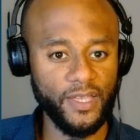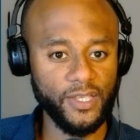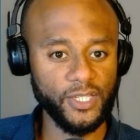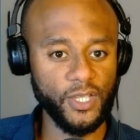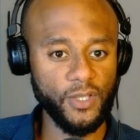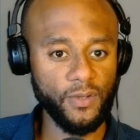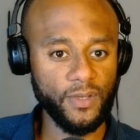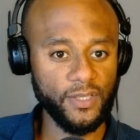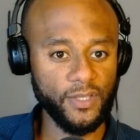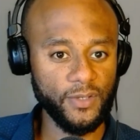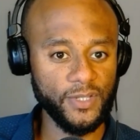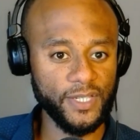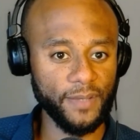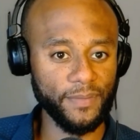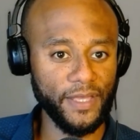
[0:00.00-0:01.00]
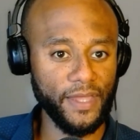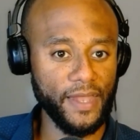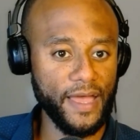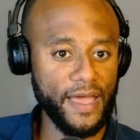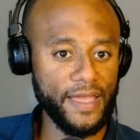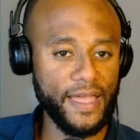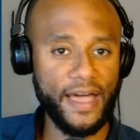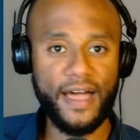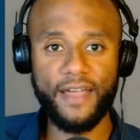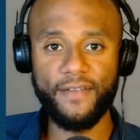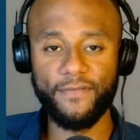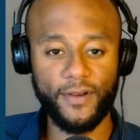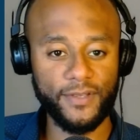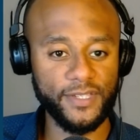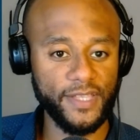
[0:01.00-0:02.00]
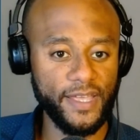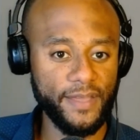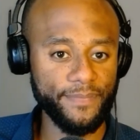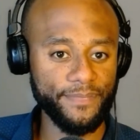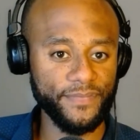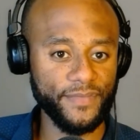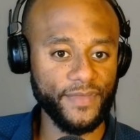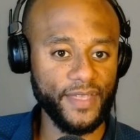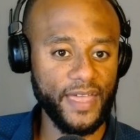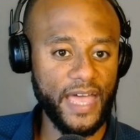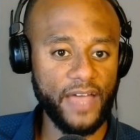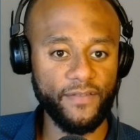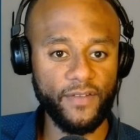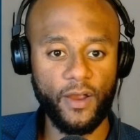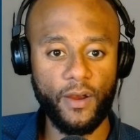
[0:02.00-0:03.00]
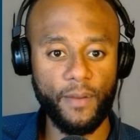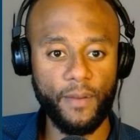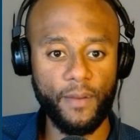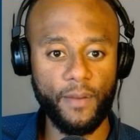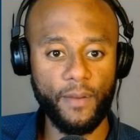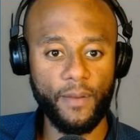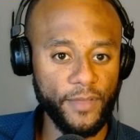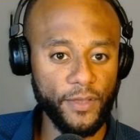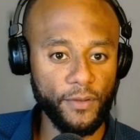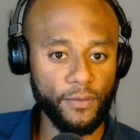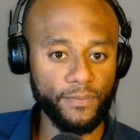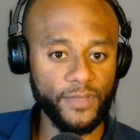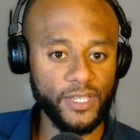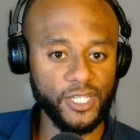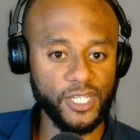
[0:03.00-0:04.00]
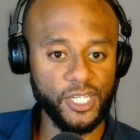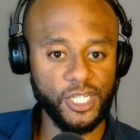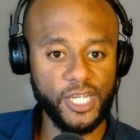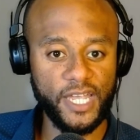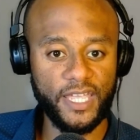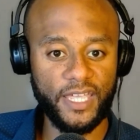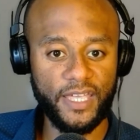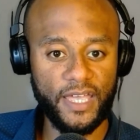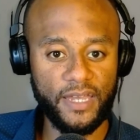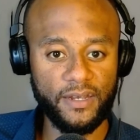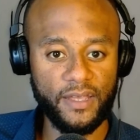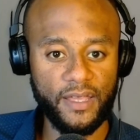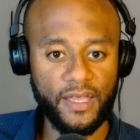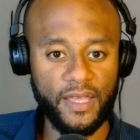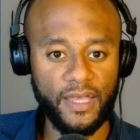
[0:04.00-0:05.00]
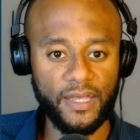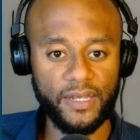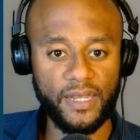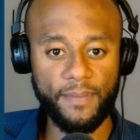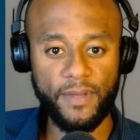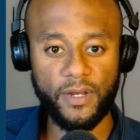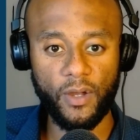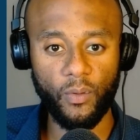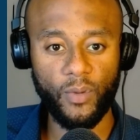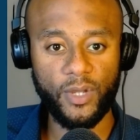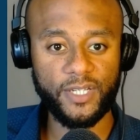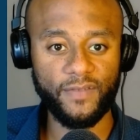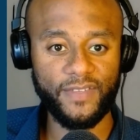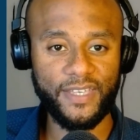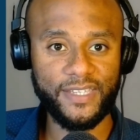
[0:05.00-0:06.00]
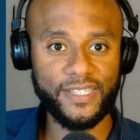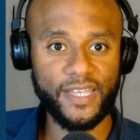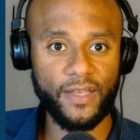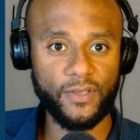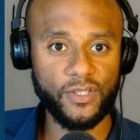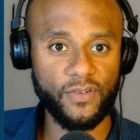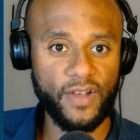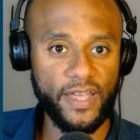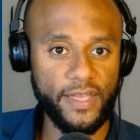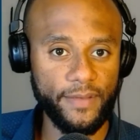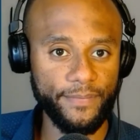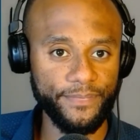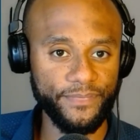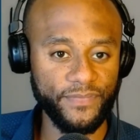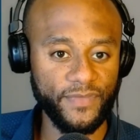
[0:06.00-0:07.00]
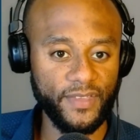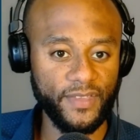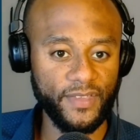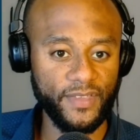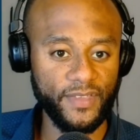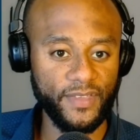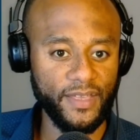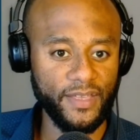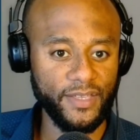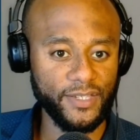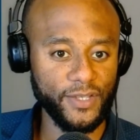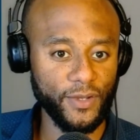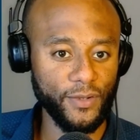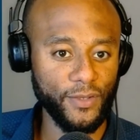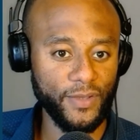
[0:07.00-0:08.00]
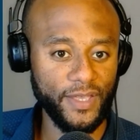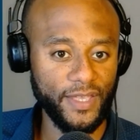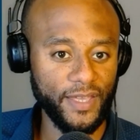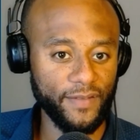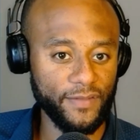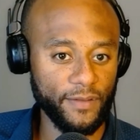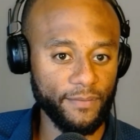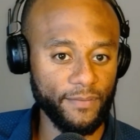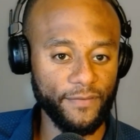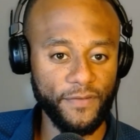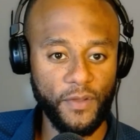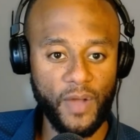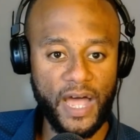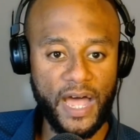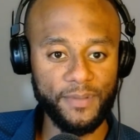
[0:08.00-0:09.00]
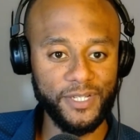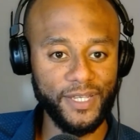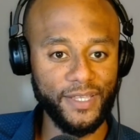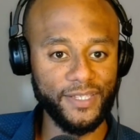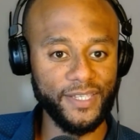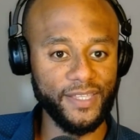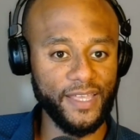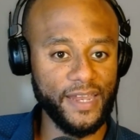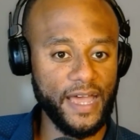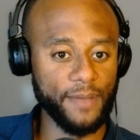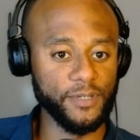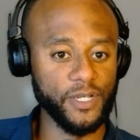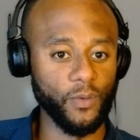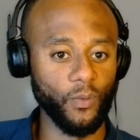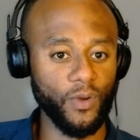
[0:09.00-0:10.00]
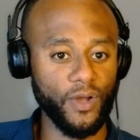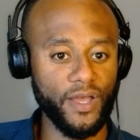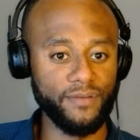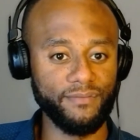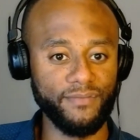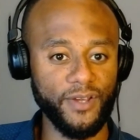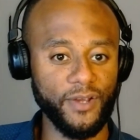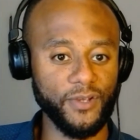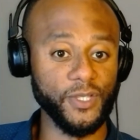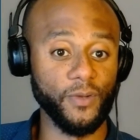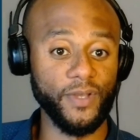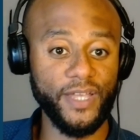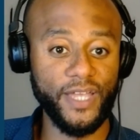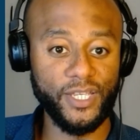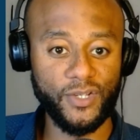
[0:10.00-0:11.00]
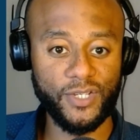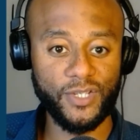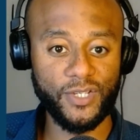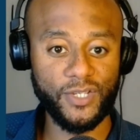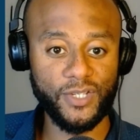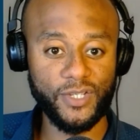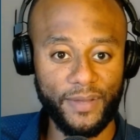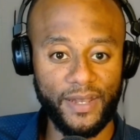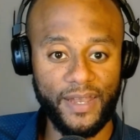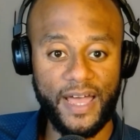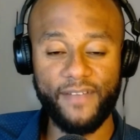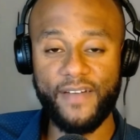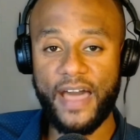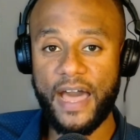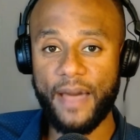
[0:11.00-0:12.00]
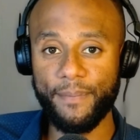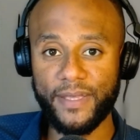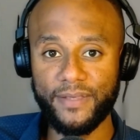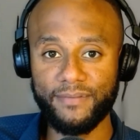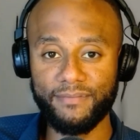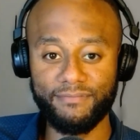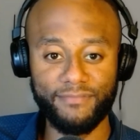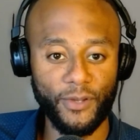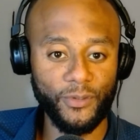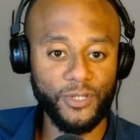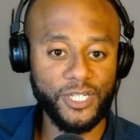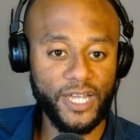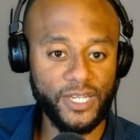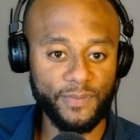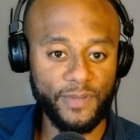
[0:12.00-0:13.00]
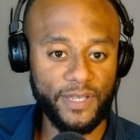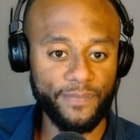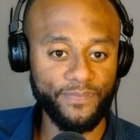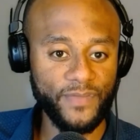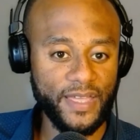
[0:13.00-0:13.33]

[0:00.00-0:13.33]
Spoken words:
So you can do something like, "Hi, first name. Haven't heard back from you. Just checking in. Let me know which of these sounds right." So you can give them a few options, and then option 1, you're still interested, but life happened, no judgment.